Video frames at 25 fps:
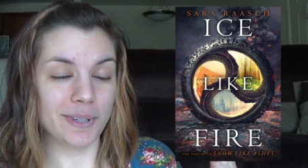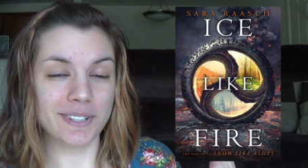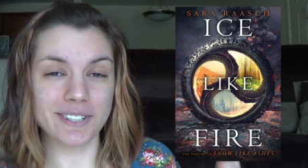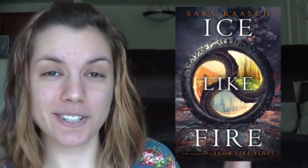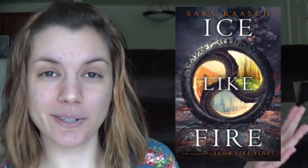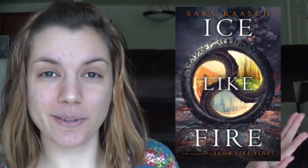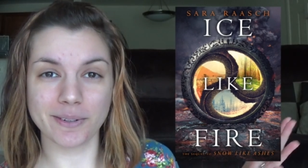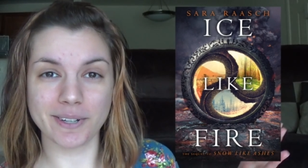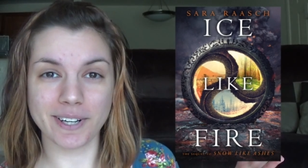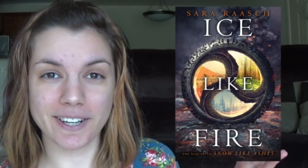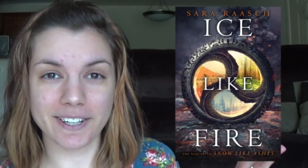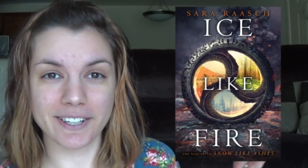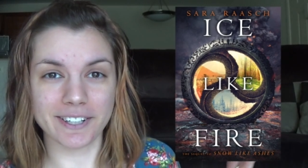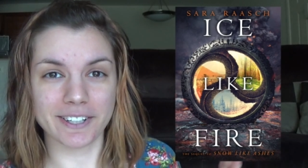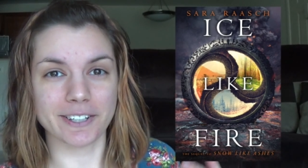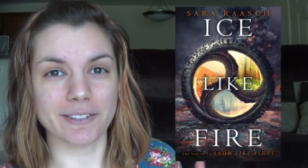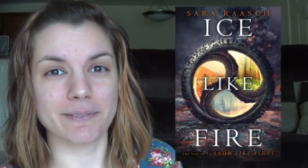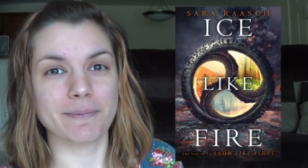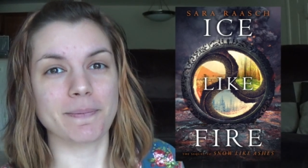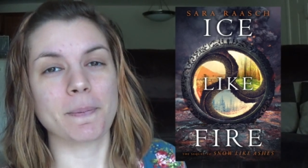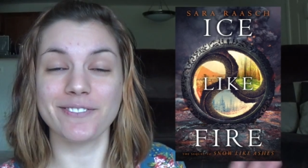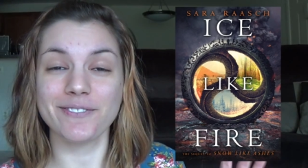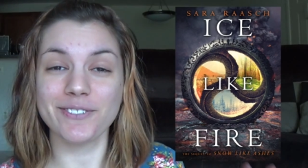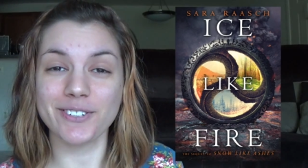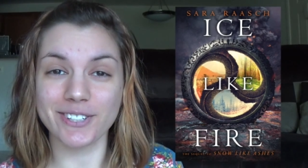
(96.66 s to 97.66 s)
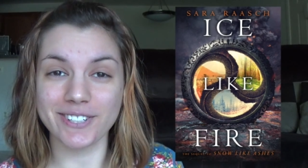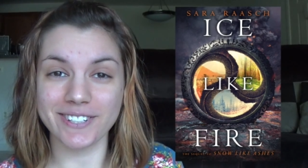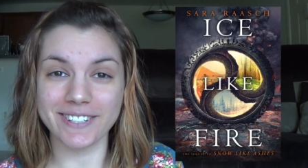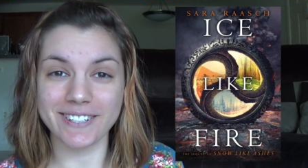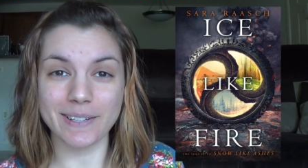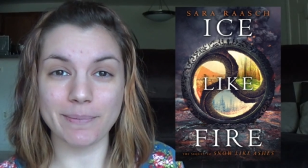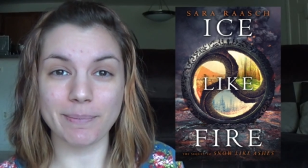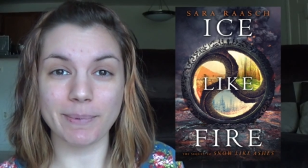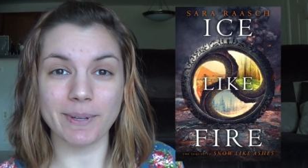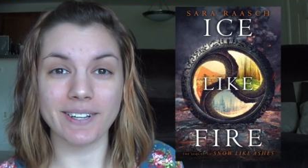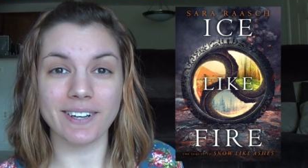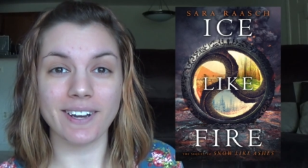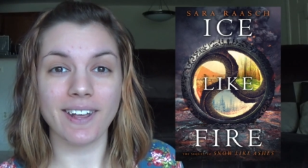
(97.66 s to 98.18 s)
What's going on here? The first
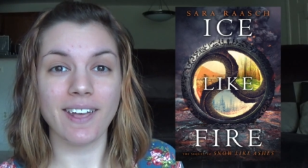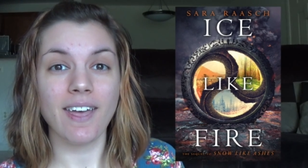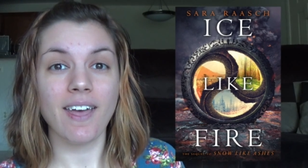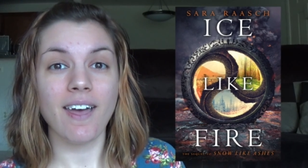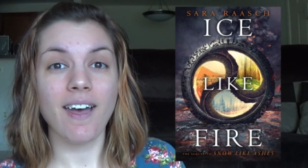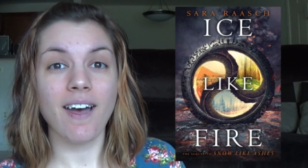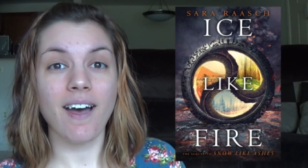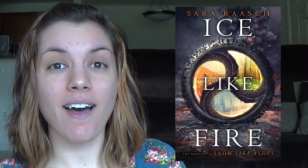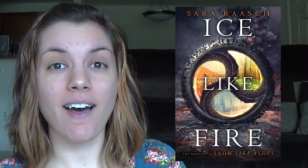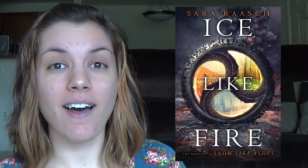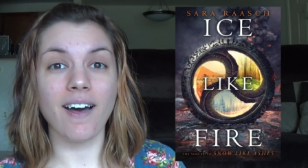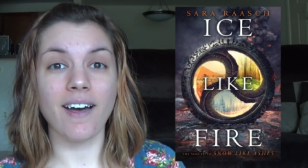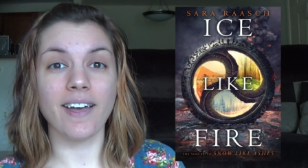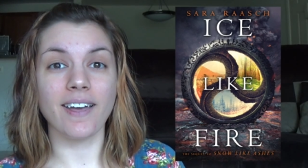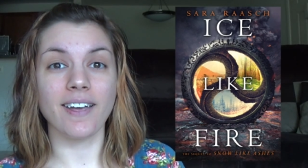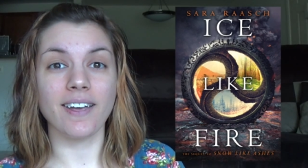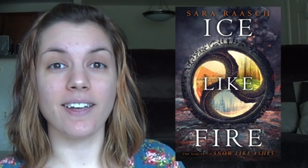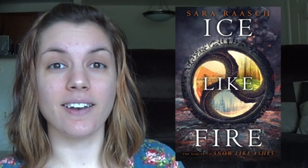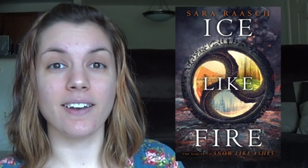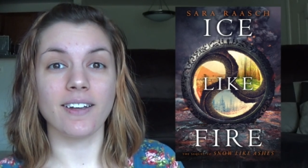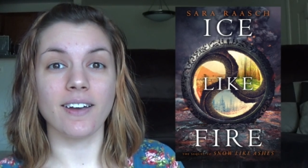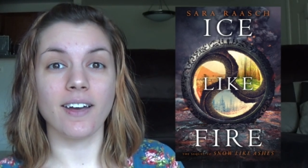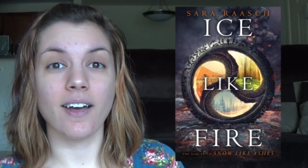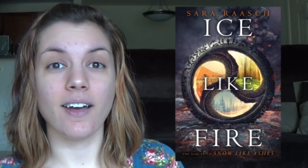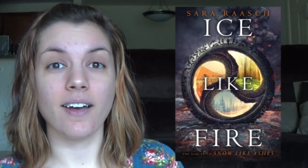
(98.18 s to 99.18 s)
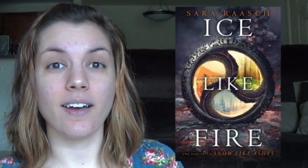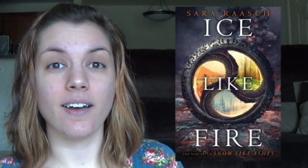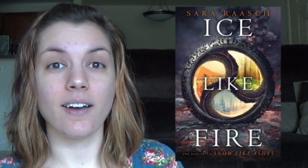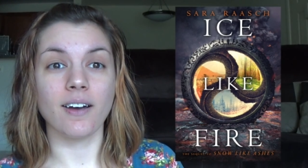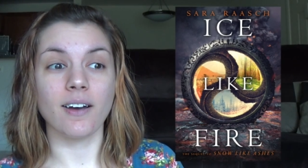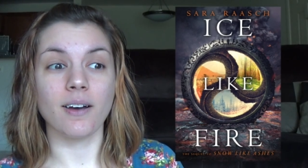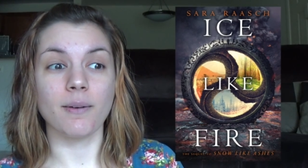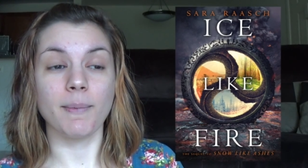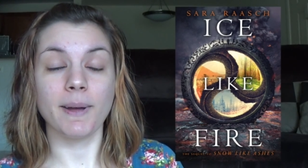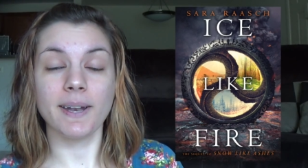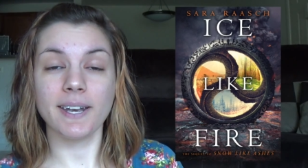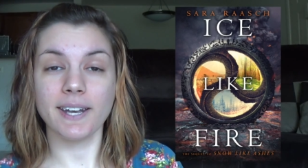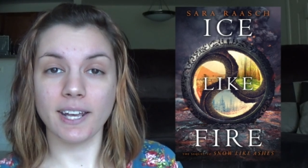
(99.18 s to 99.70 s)
snippet on
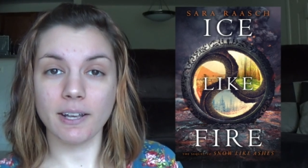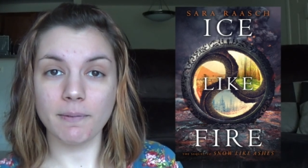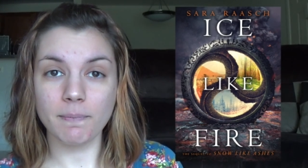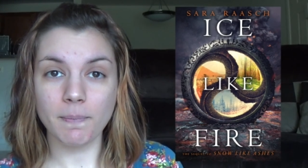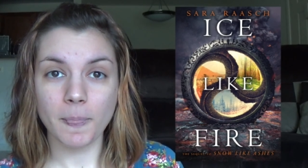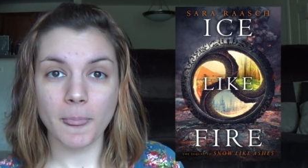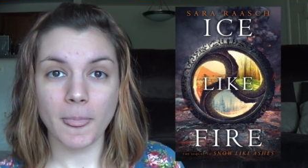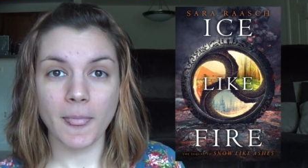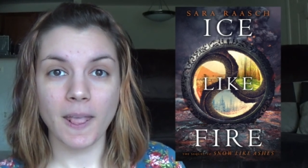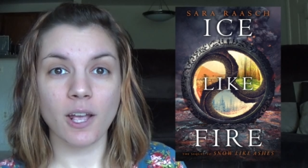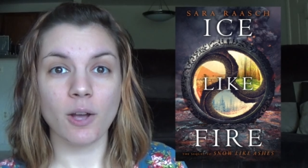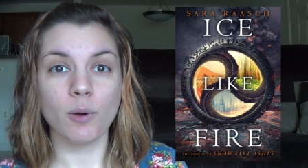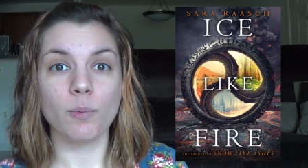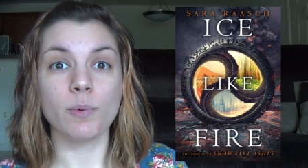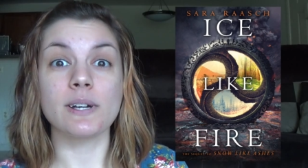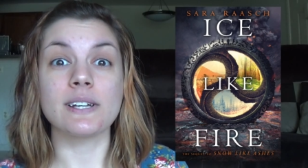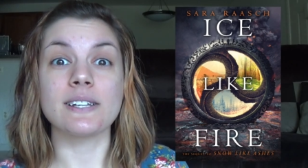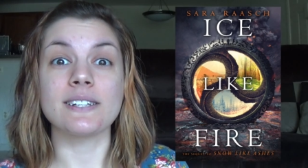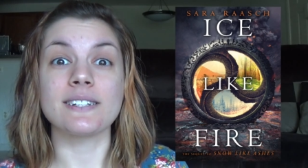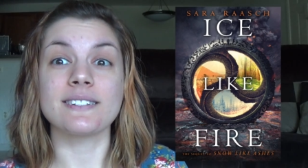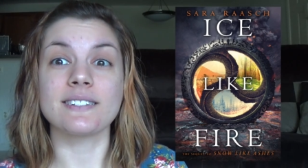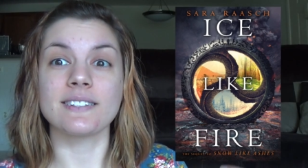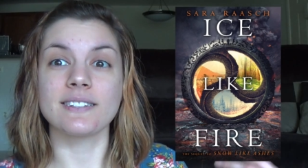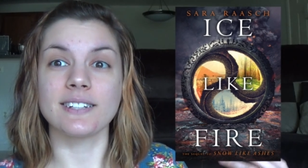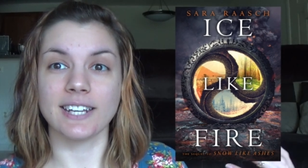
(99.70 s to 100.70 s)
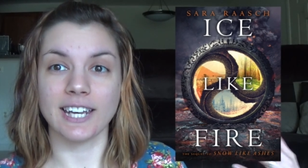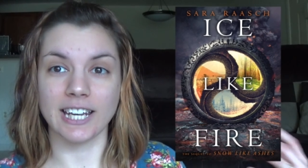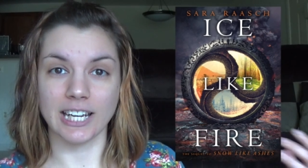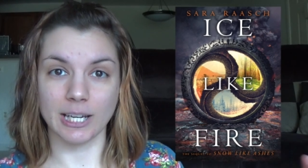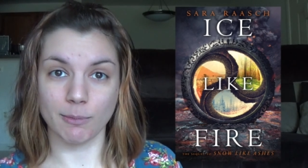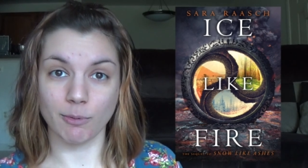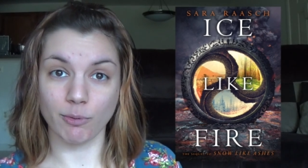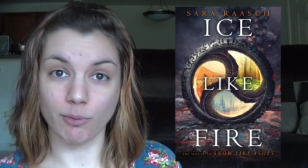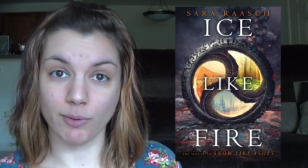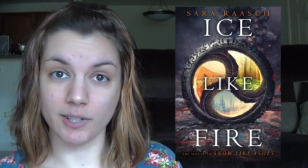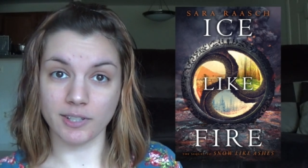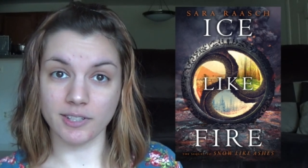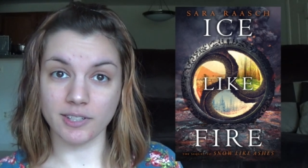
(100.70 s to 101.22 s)
uh, Monday was the
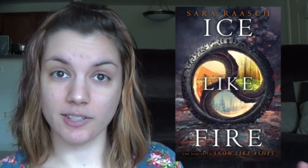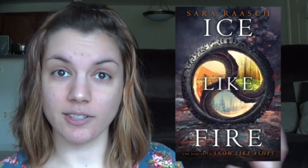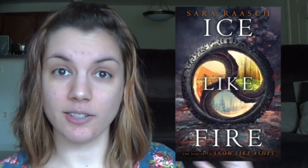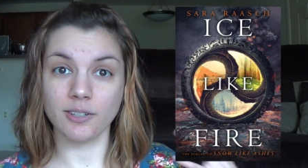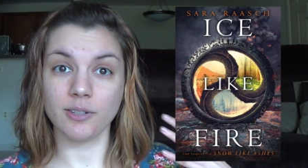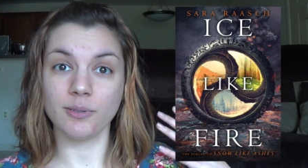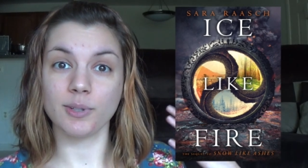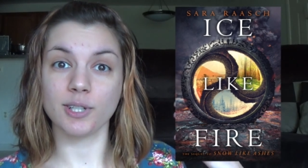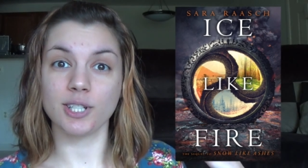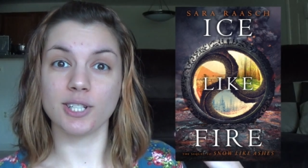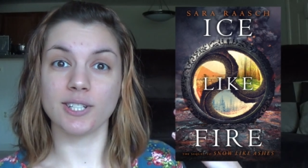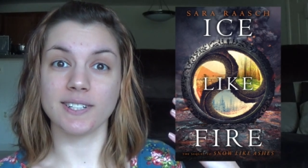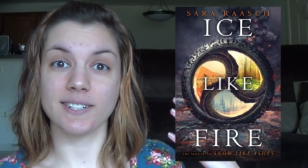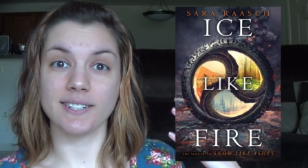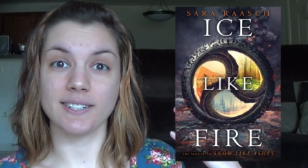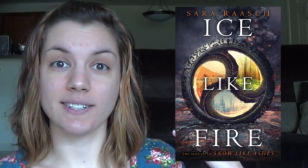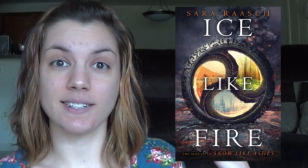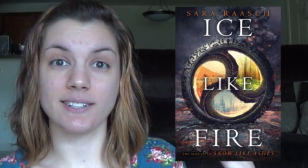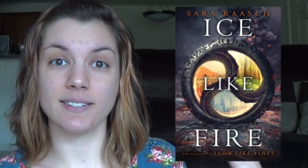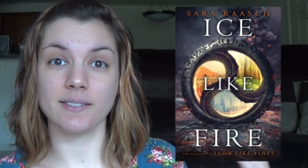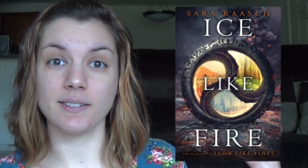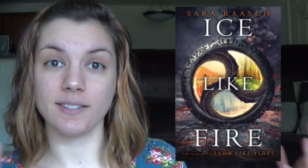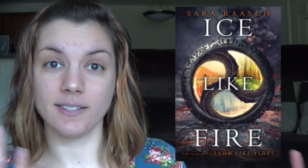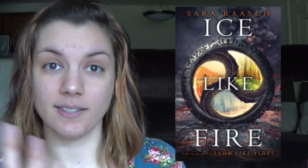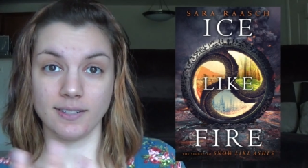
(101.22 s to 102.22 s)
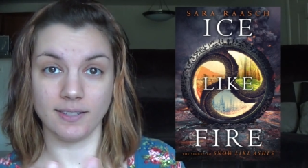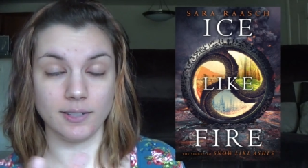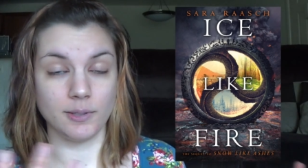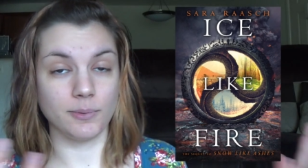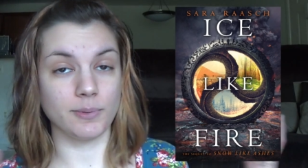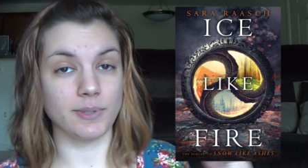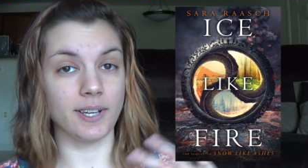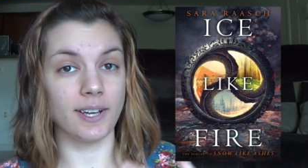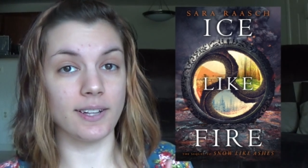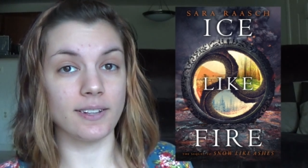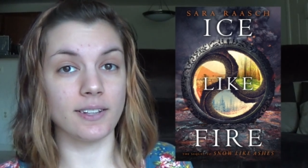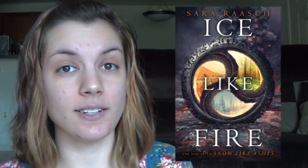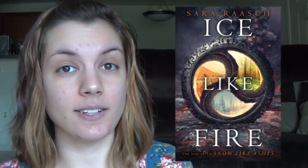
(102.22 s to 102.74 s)
Kingdom of Winter, which is It
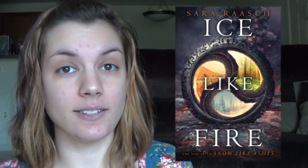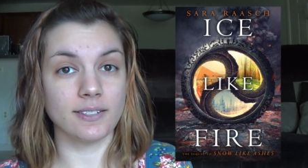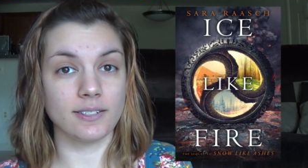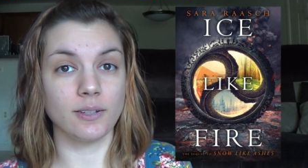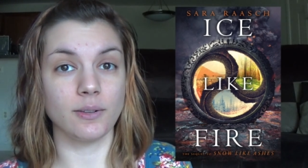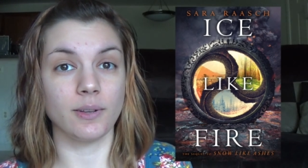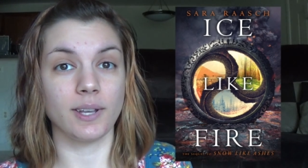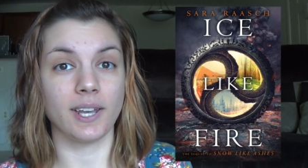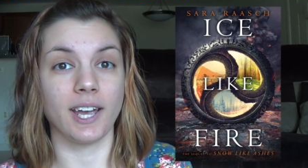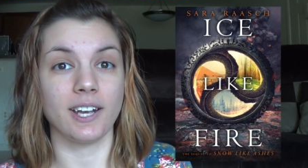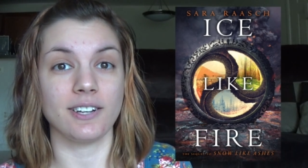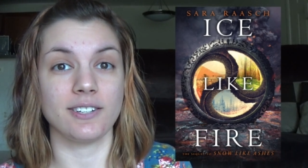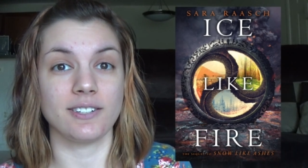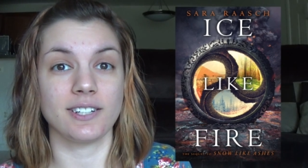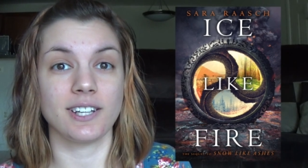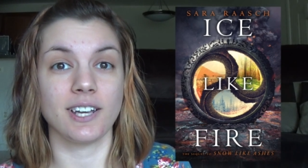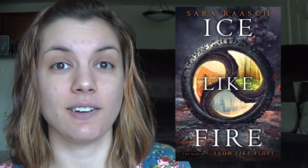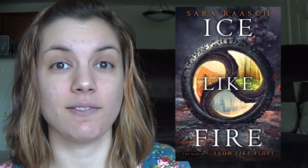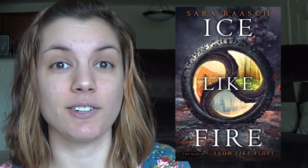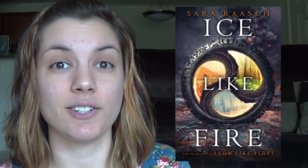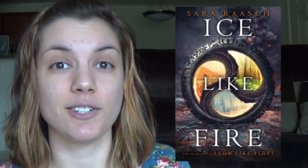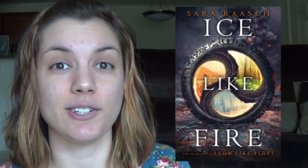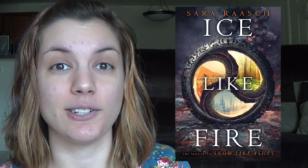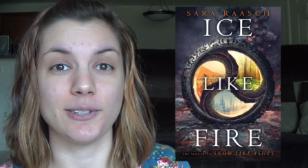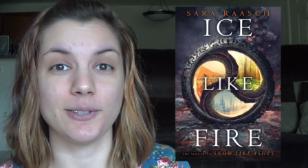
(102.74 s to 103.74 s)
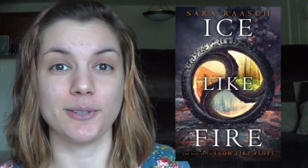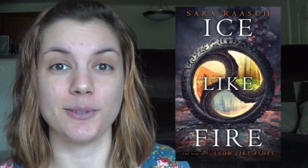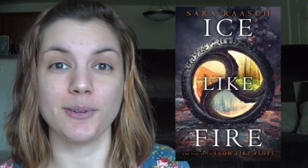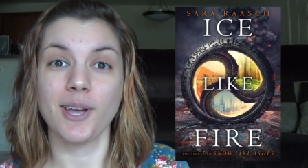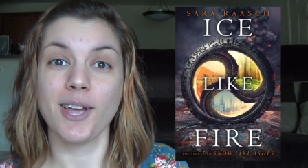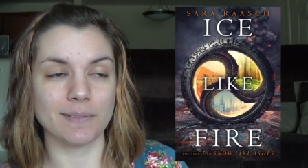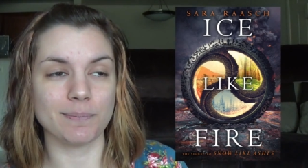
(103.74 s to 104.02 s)
was on the Snow Like Ashes cover too.